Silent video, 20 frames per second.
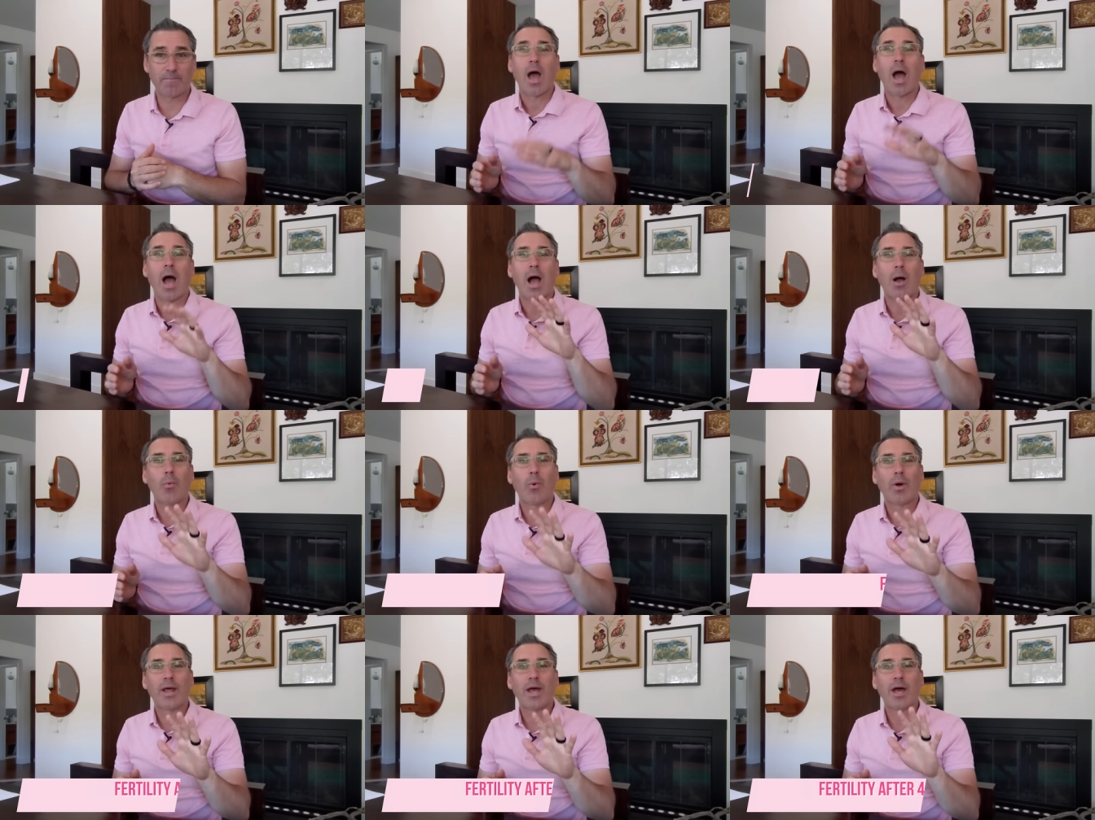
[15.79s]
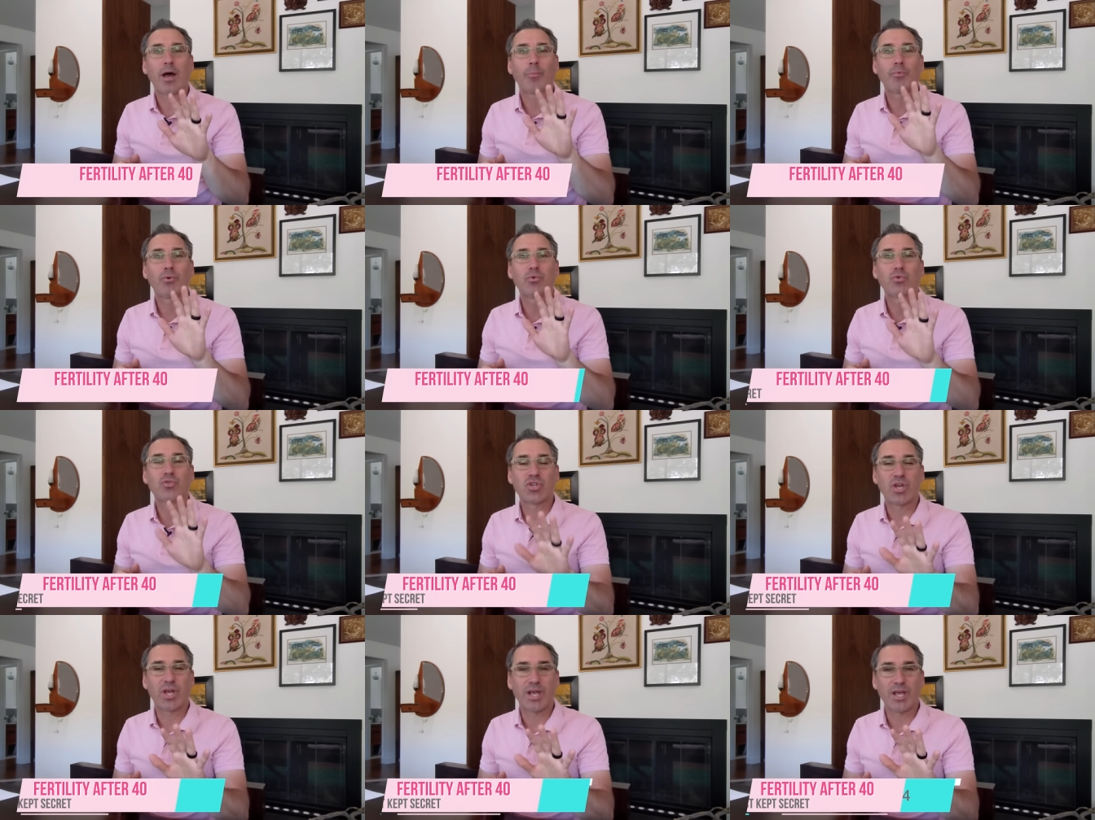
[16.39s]
I want to help you
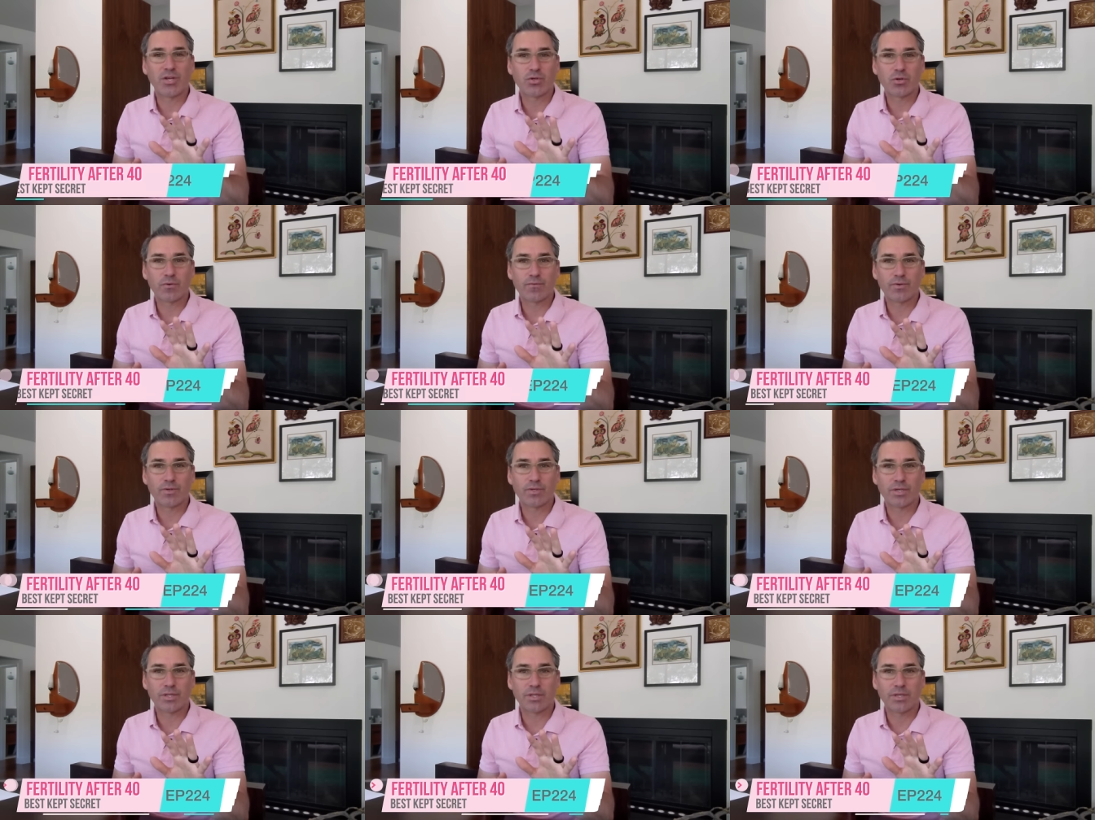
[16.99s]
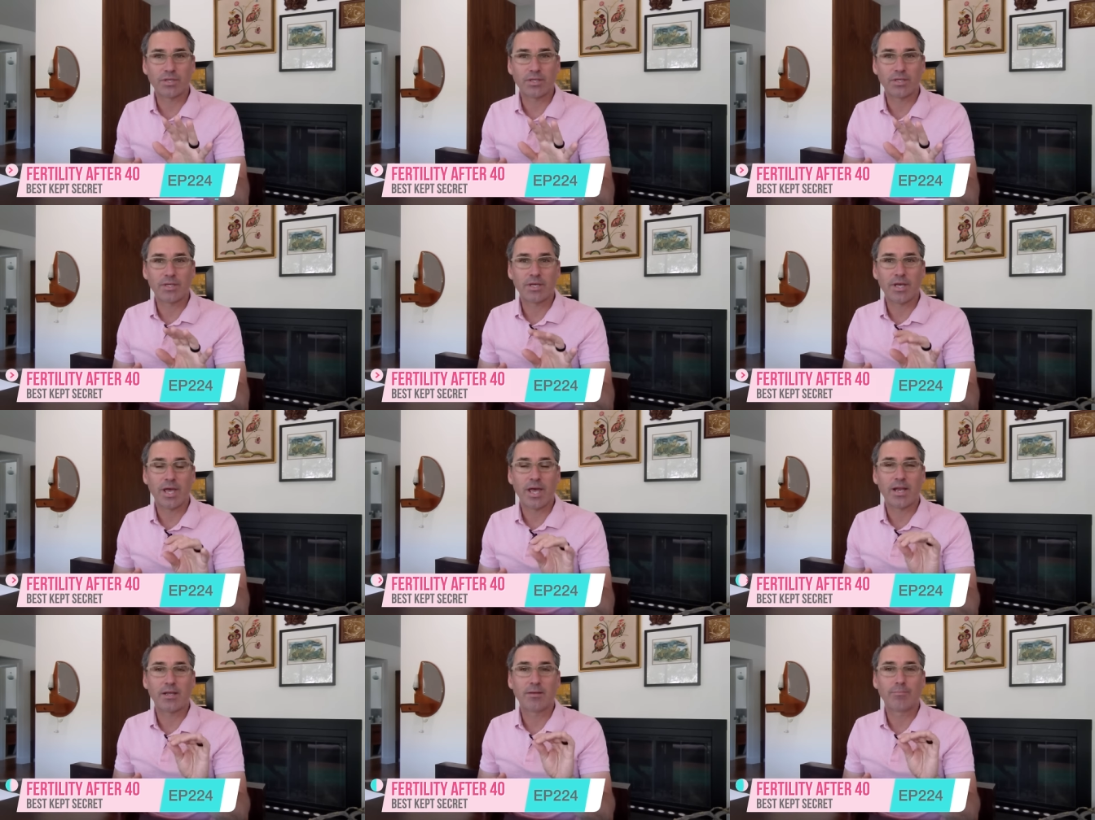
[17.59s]
change your fertility
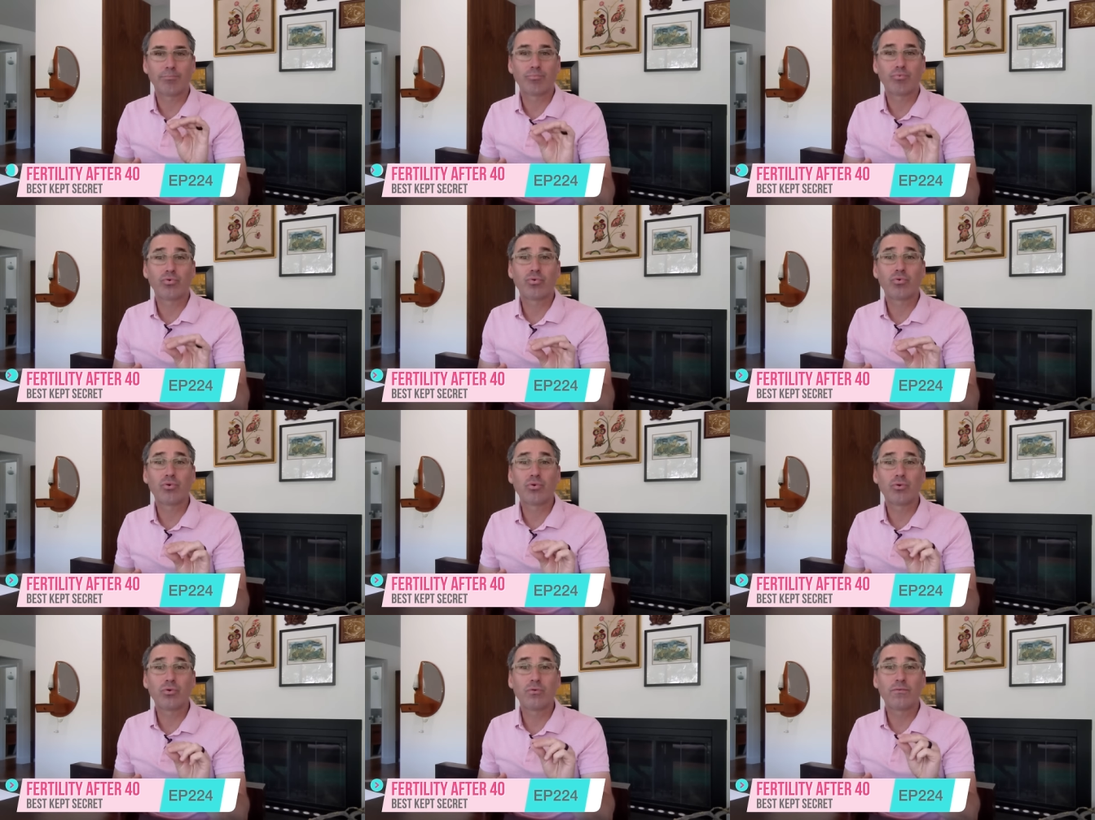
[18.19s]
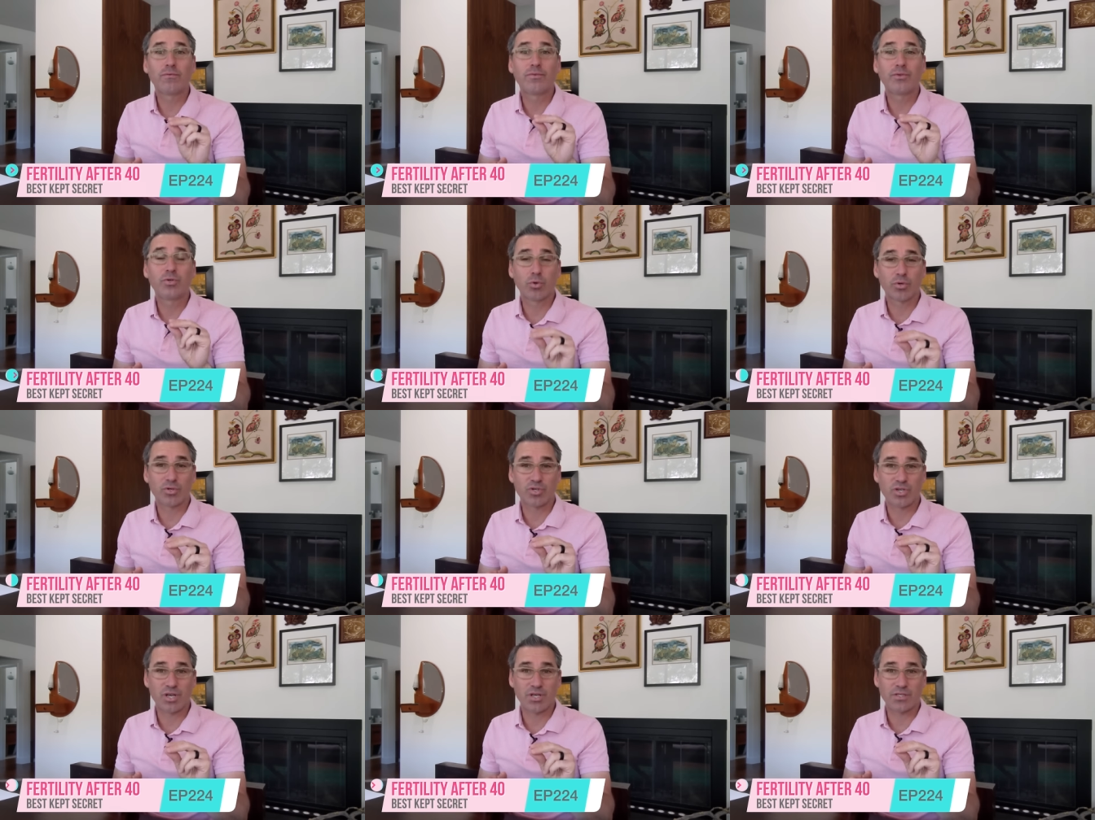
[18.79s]
and improve your
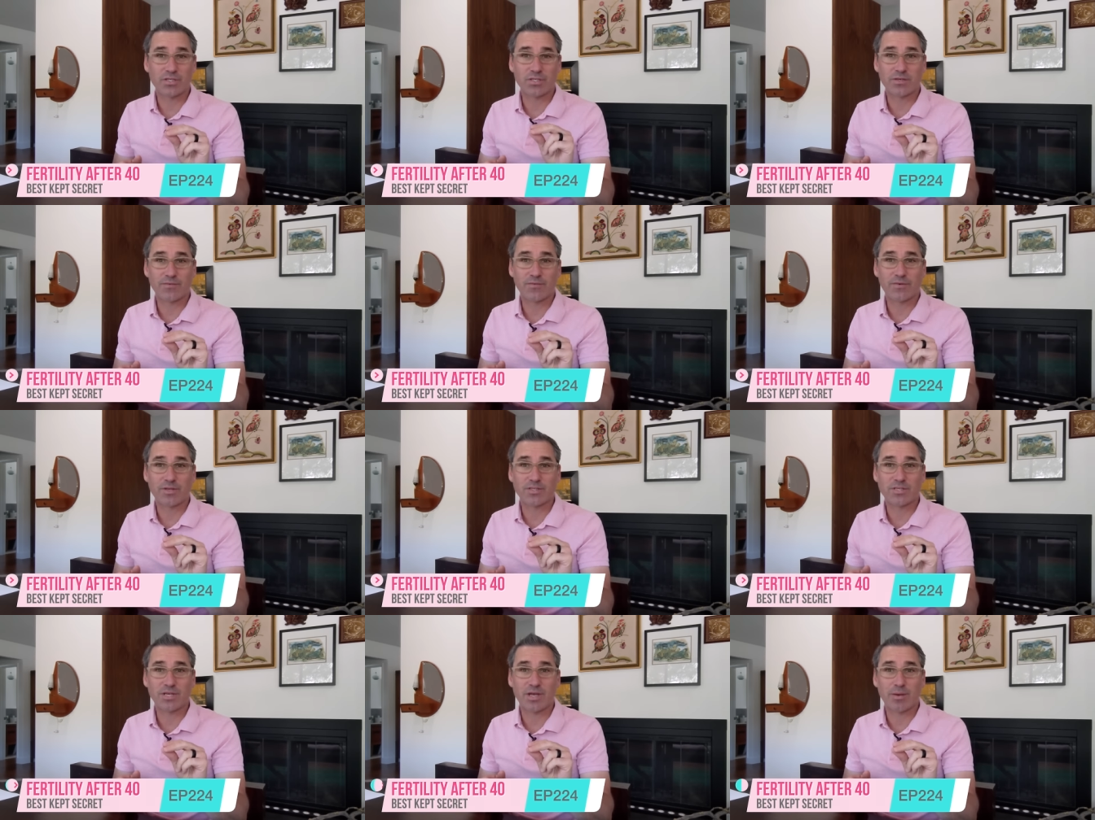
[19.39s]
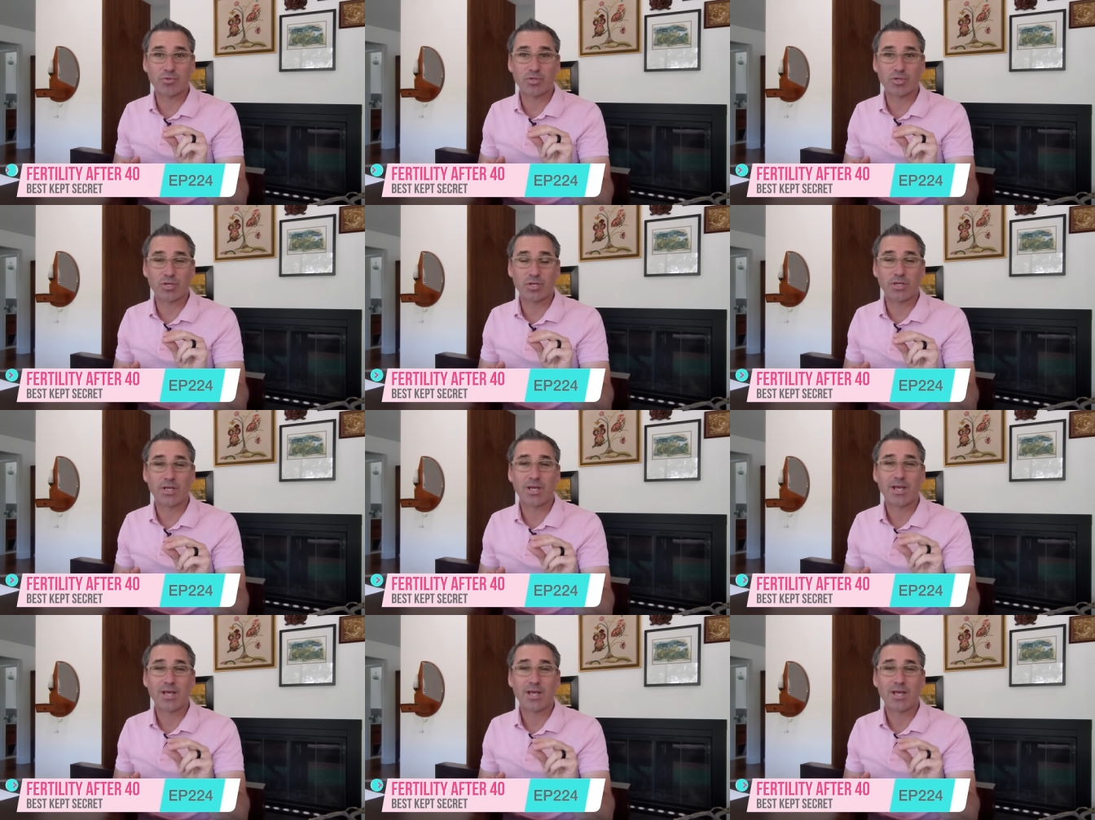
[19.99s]
chances of conception